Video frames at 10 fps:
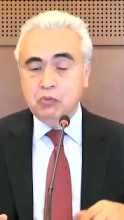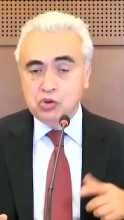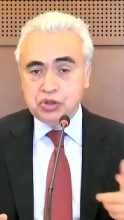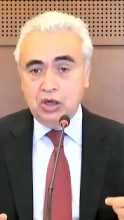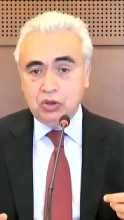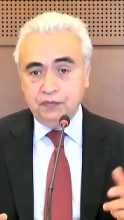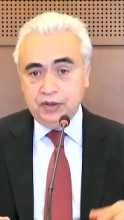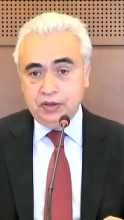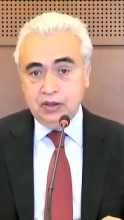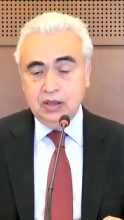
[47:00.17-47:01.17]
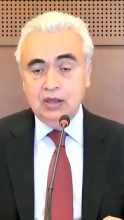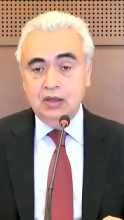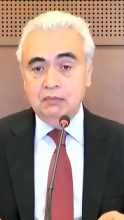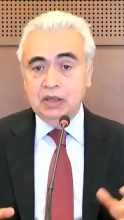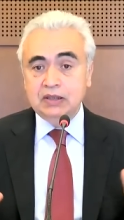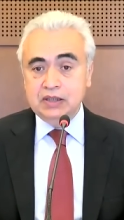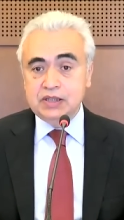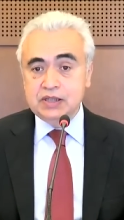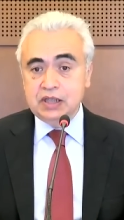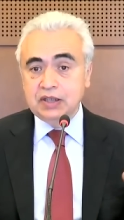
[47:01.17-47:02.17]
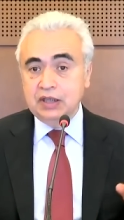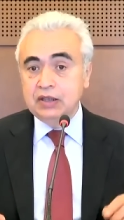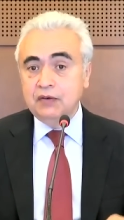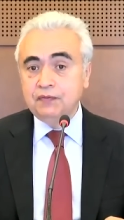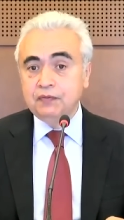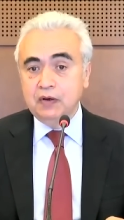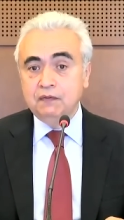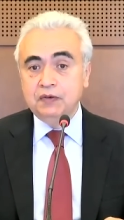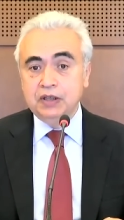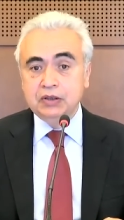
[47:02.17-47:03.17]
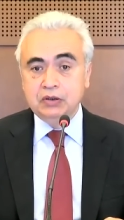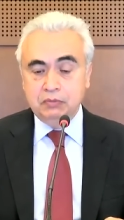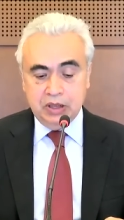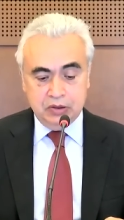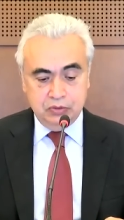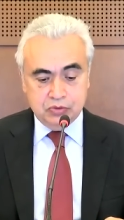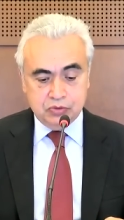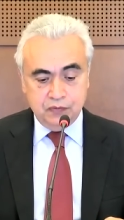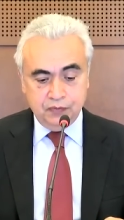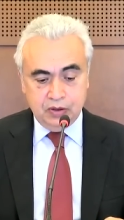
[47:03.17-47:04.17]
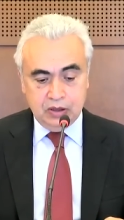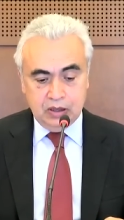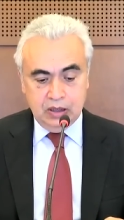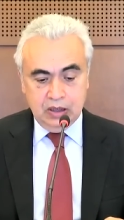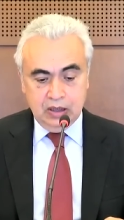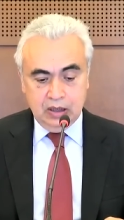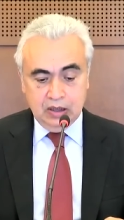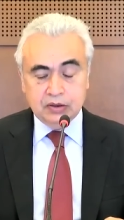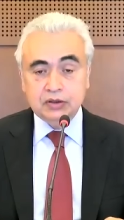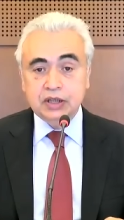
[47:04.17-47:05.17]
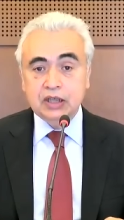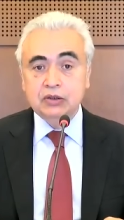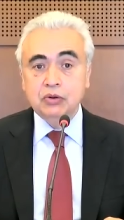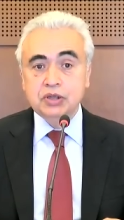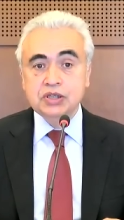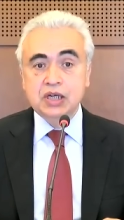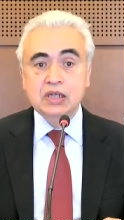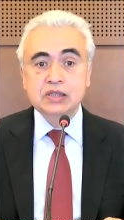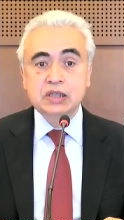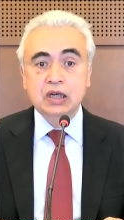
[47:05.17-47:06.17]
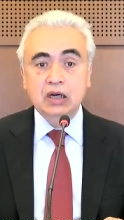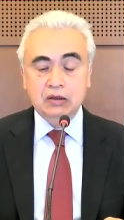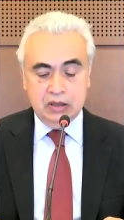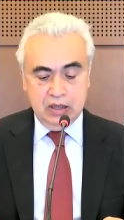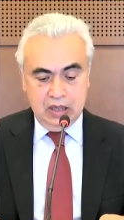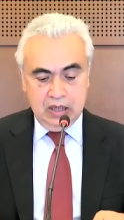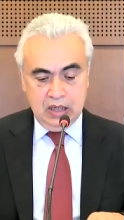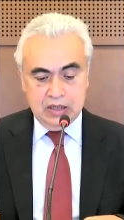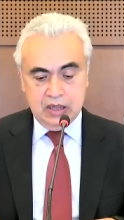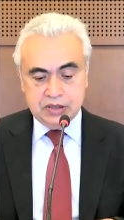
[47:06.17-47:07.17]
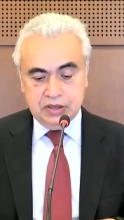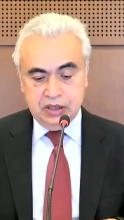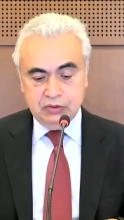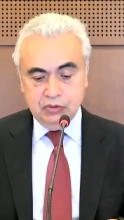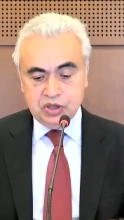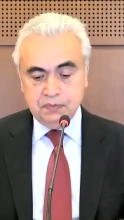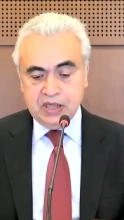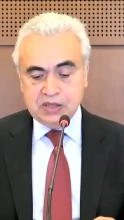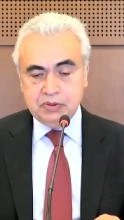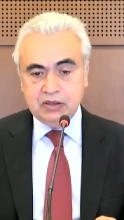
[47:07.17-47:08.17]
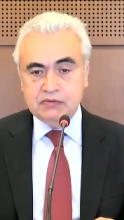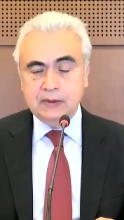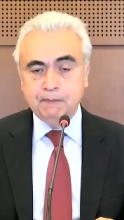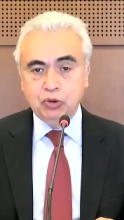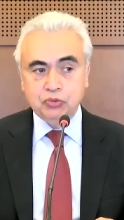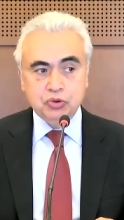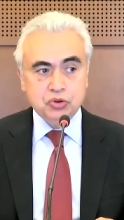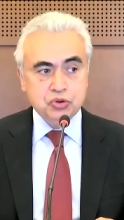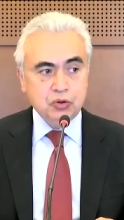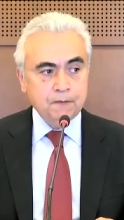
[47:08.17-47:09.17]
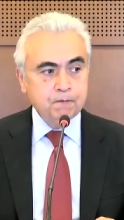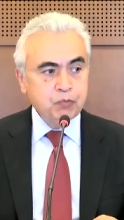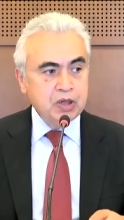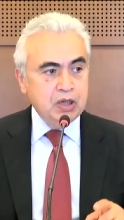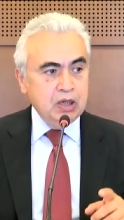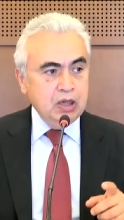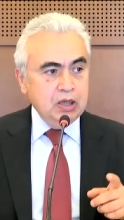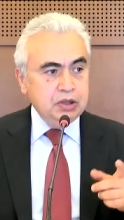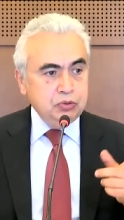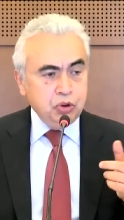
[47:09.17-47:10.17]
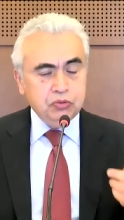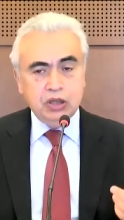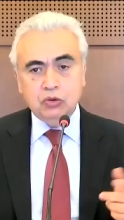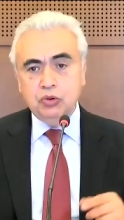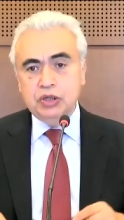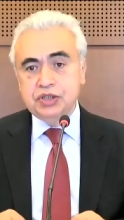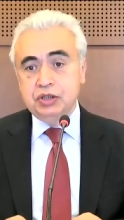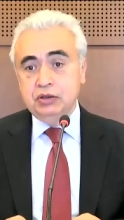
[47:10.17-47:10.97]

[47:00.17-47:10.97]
out of it, but this is not enough. We need to make use of other technologies, as our energy technology perspectives report show. The nuclear question,